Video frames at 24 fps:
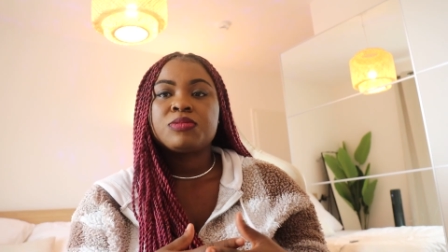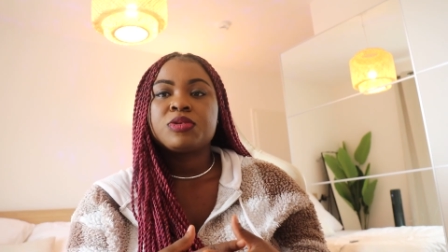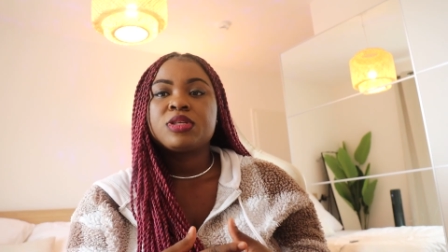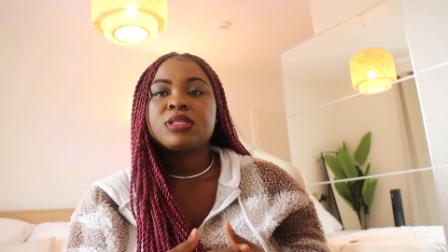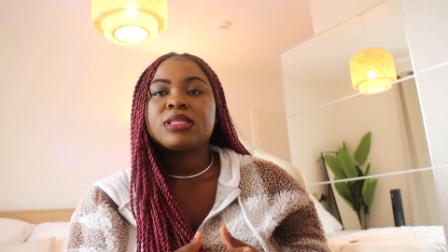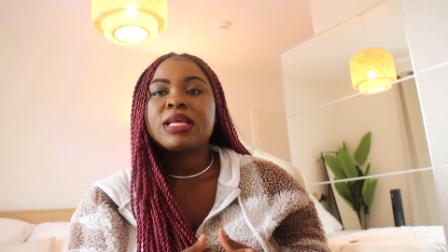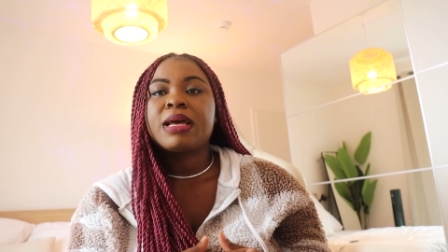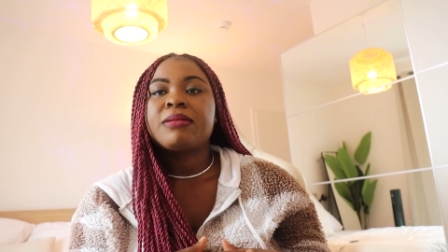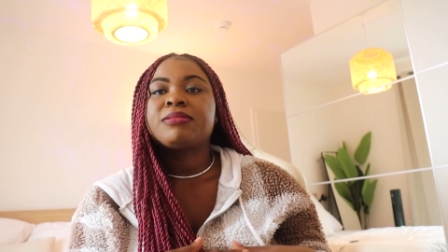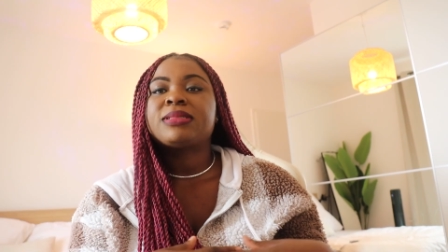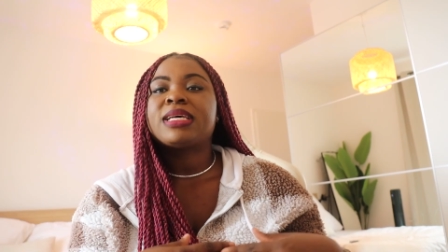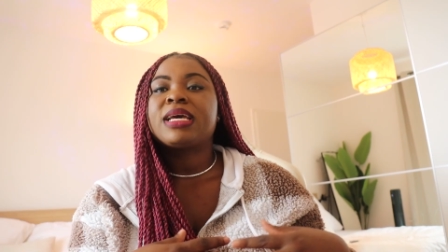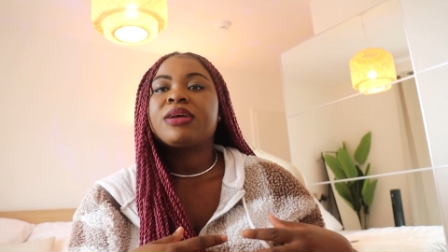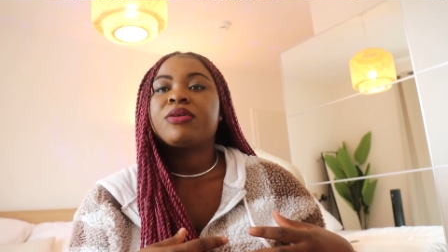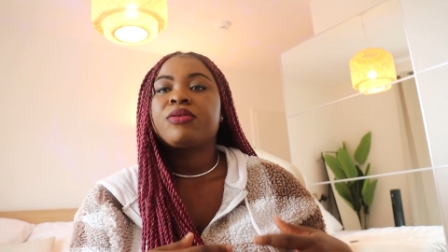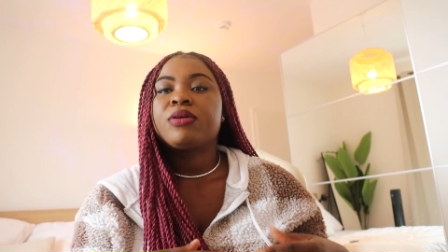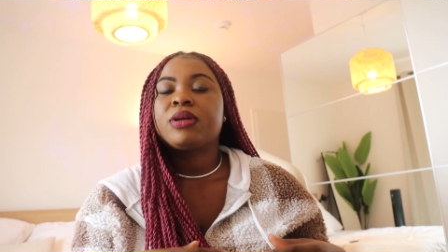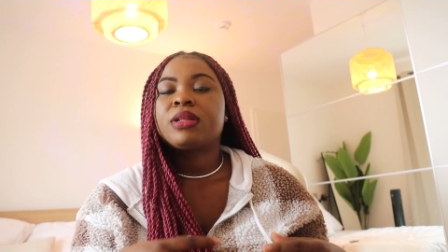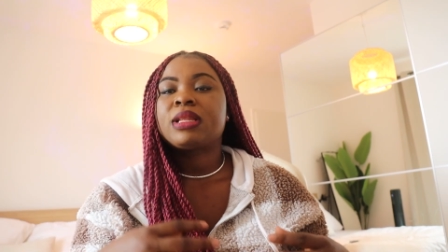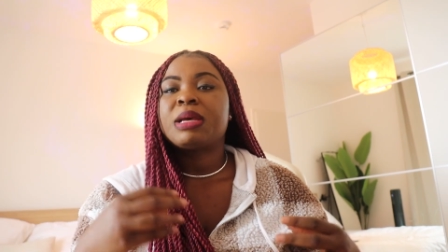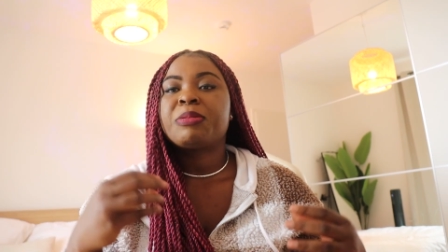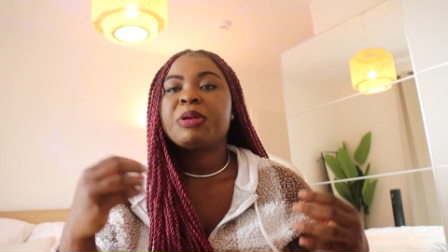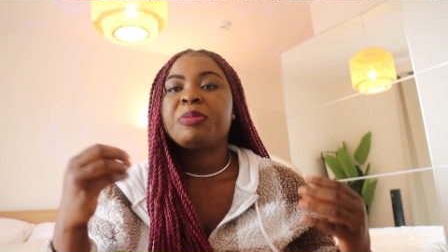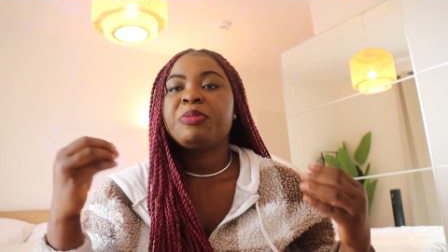most times I
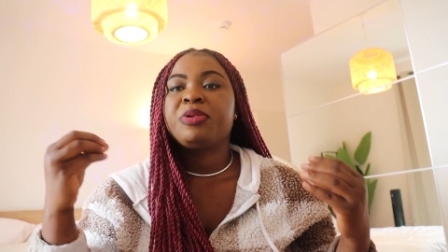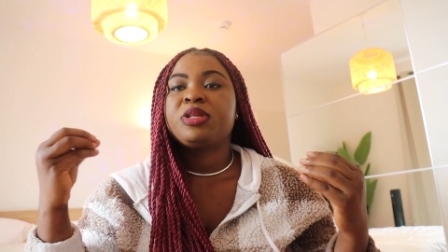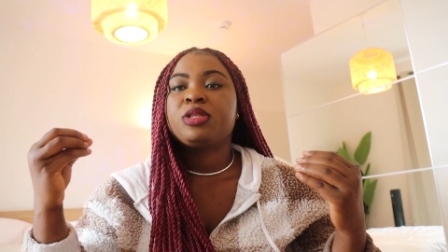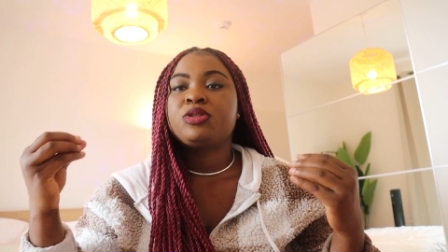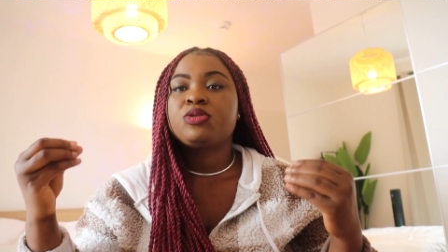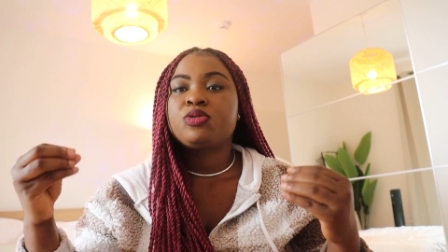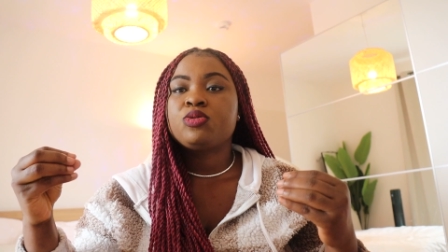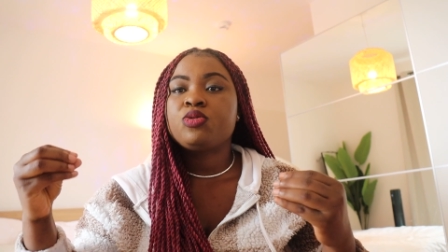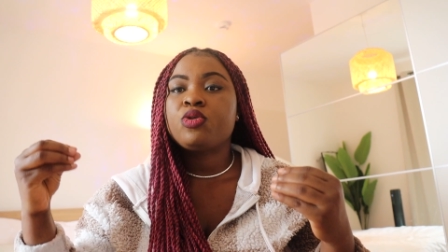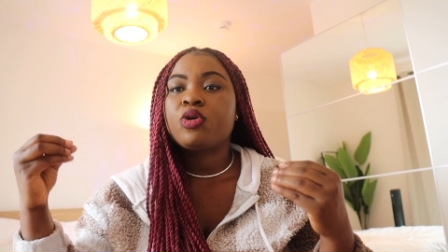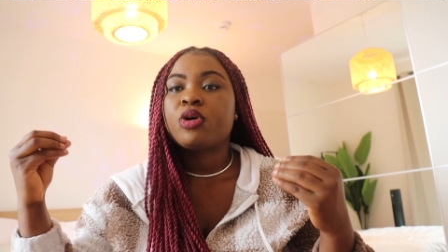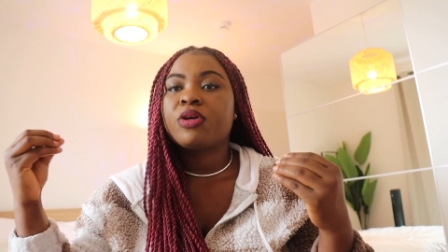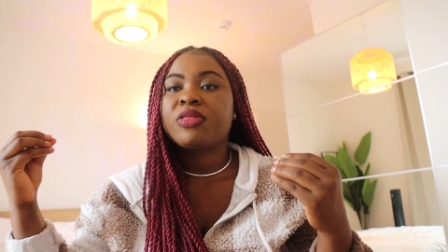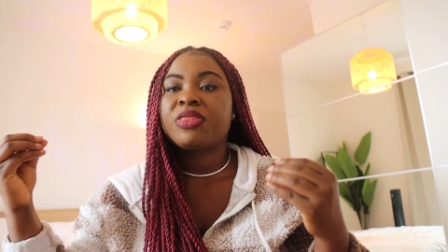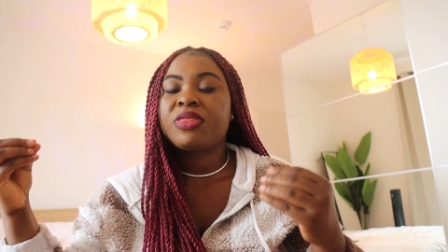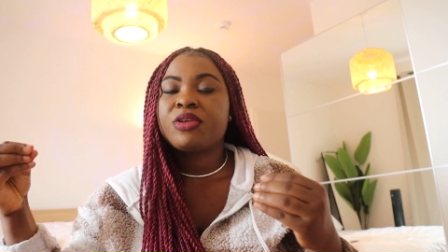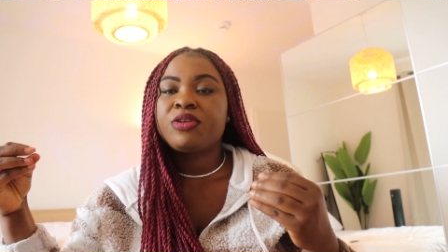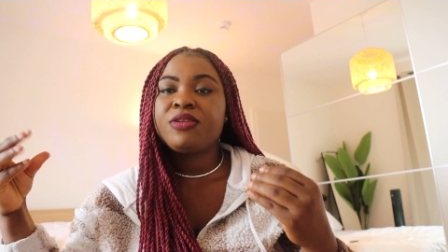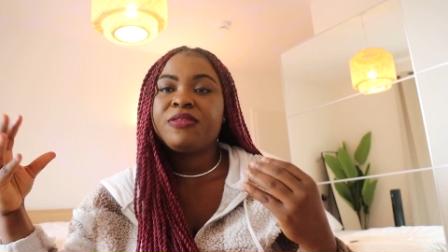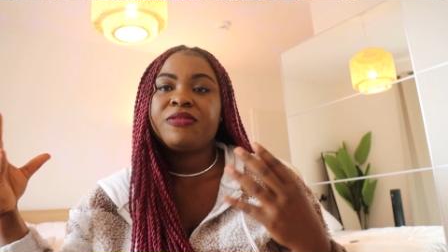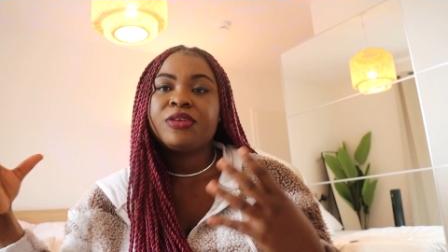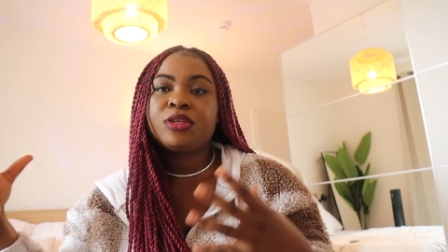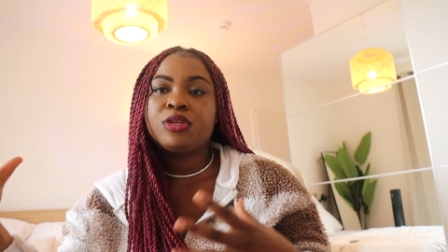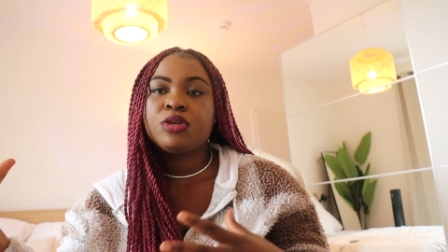create maybe 2 or
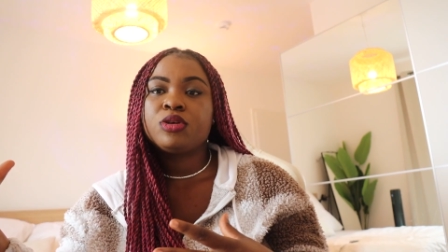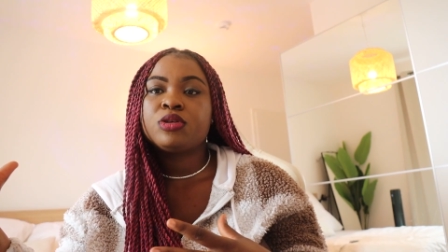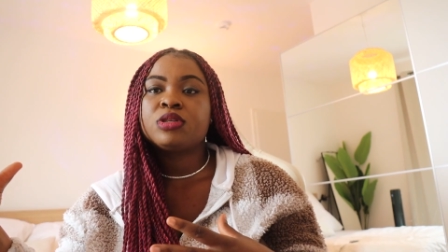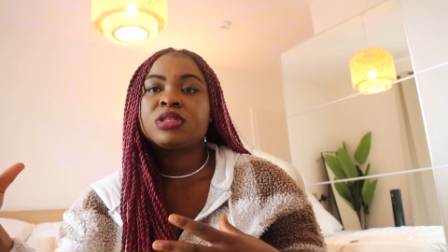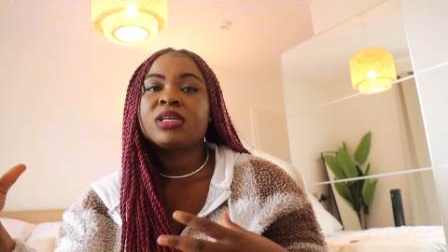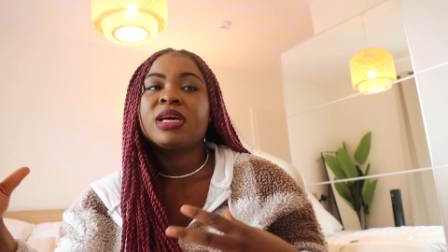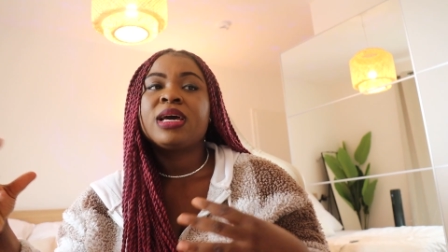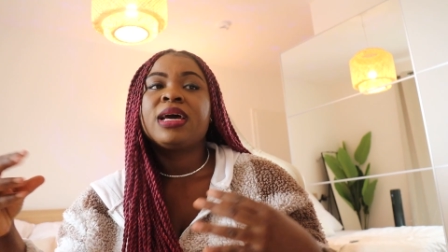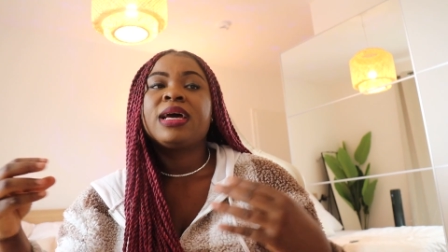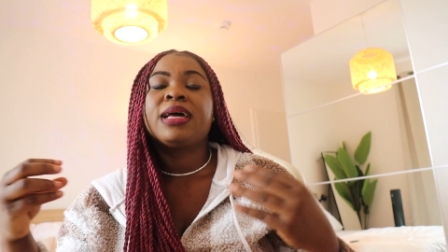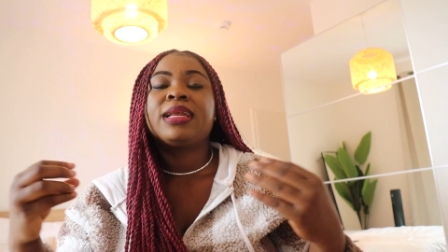3 videos